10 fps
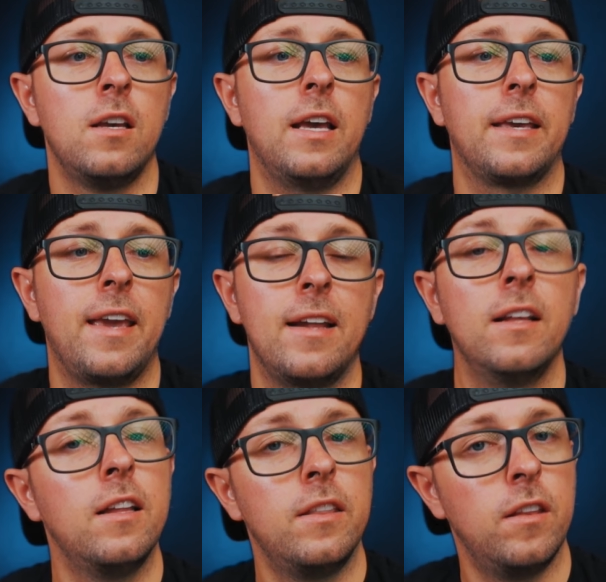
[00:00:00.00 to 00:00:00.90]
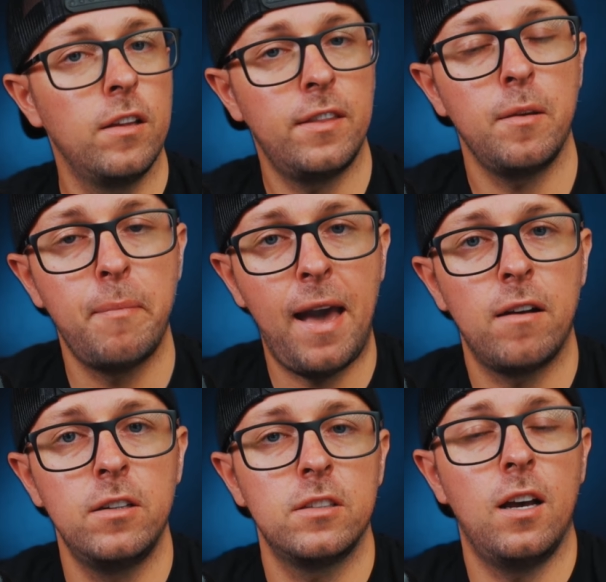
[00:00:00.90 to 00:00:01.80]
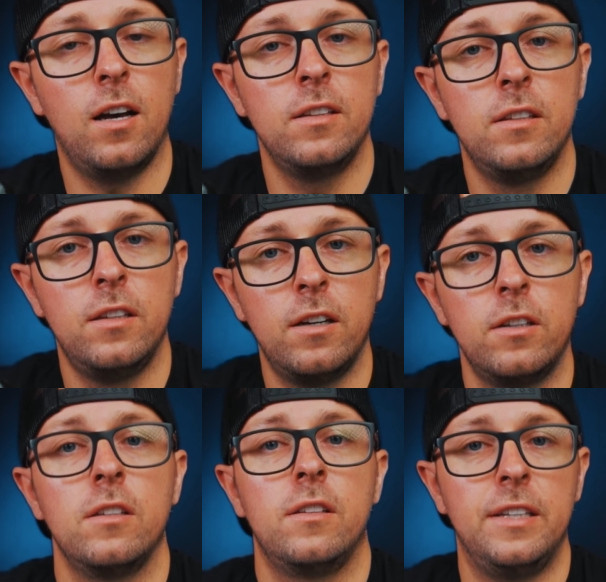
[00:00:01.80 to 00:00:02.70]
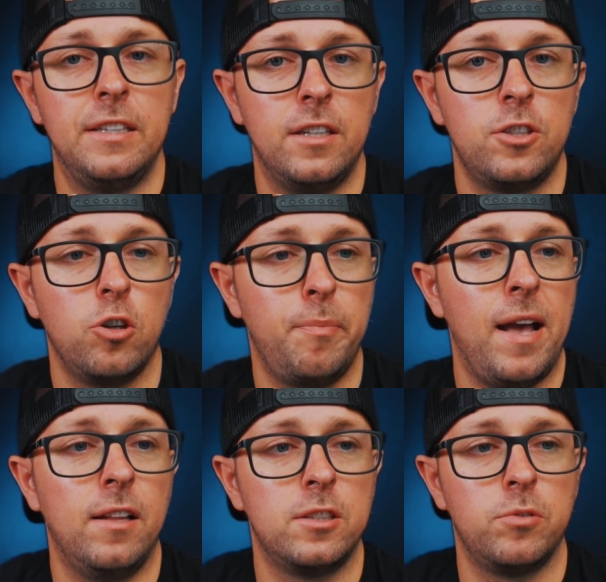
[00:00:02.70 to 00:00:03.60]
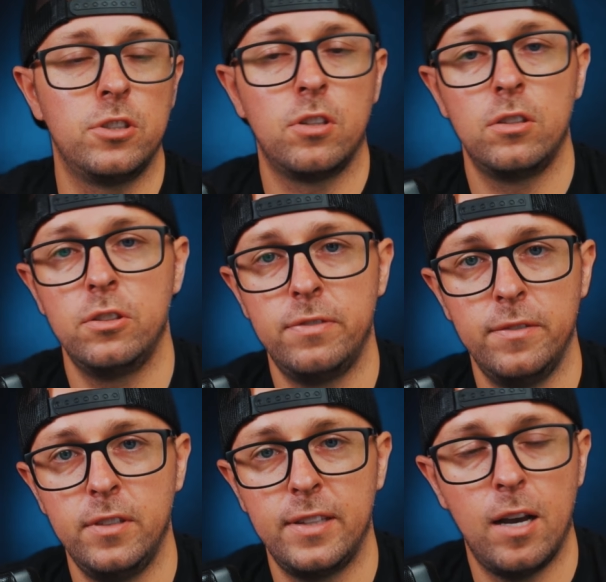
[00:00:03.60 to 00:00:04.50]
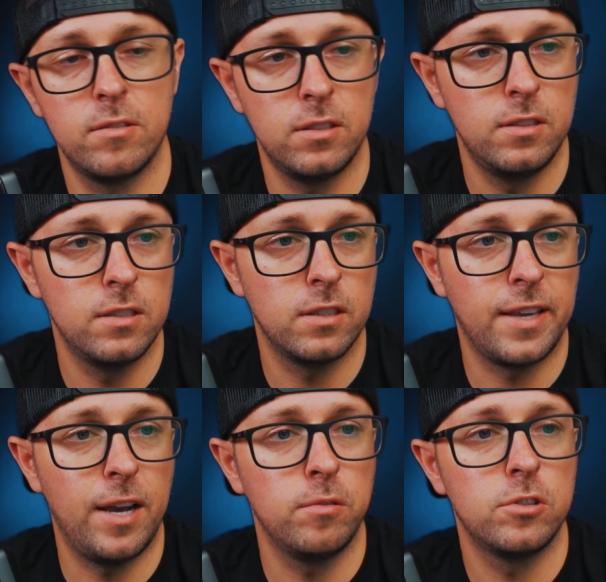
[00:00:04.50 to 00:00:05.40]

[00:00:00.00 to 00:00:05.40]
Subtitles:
Again, nothing matters under the initial balance, which is 150,000 in this account.